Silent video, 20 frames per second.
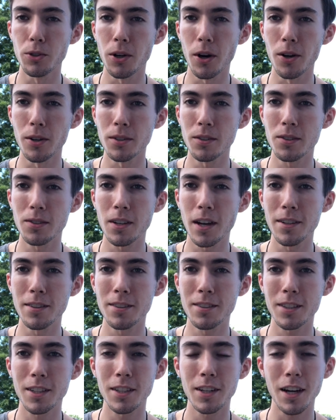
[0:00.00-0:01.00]
Dawn
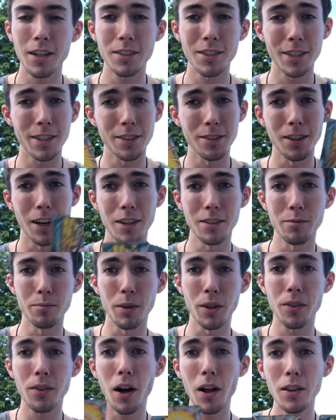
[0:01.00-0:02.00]
sense, connecting in a lot of
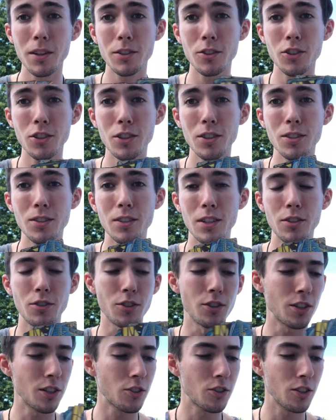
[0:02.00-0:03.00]
mythologies and
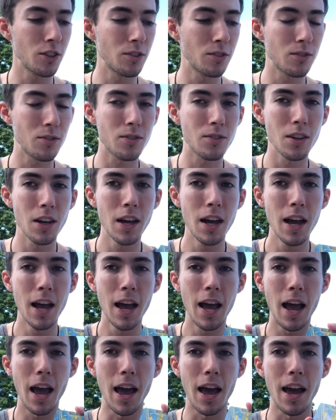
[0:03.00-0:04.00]
traditions,
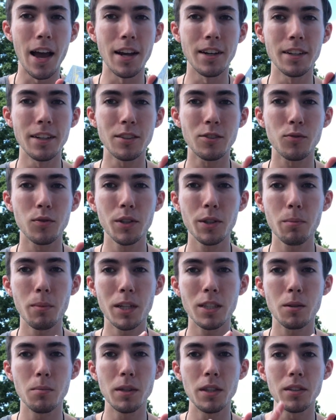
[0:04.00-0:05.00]
and it's really
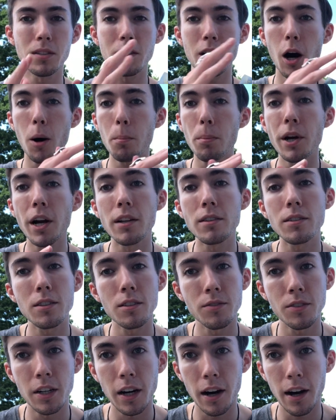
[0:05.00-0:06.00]
meant to be this
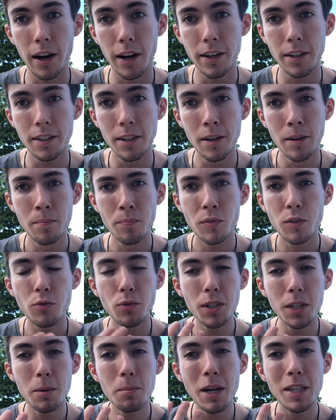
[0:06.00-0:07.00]
comprehensive guide. It's
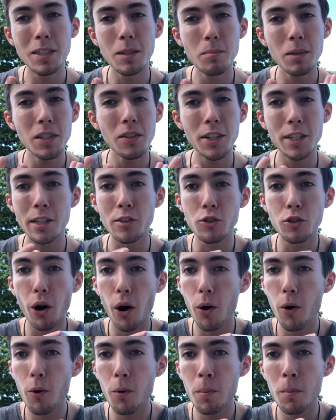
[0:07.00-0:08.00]
really meant to be like a
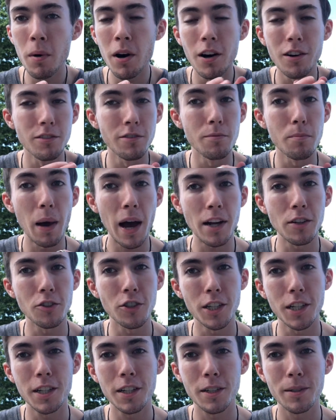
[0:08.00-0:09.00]
tome of
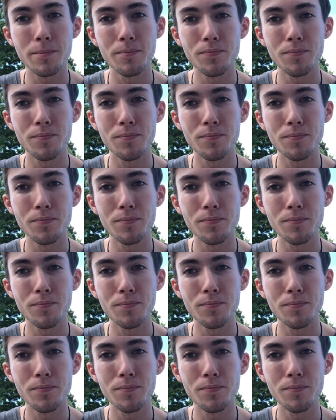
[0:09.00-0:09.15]
magic